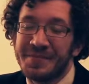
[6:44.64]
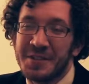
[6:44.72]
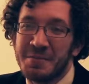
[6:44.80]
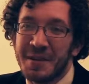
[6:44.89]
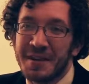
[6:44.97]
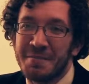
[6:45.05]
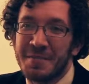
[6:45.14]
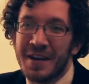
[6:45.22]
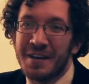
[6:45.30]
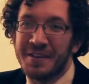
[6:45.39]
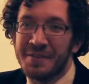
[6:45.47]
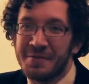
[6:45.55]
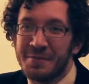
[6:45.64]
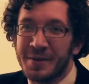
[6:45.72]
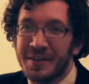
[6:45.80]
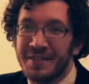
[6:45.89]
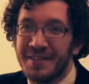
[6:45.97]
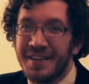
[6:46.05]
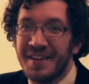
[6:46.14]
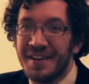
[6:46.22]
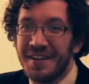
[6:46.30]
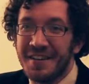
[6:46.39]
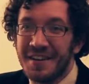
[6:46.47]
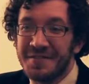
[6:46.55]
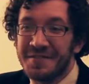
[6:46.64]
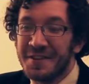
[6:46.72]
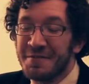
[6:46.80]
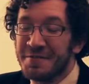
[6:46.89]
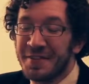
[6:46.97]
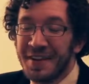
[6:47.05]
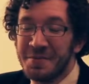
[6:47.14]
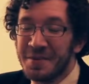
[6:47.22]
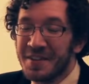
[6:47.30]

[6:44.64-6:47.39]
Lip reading: to be competitive, but I've done fine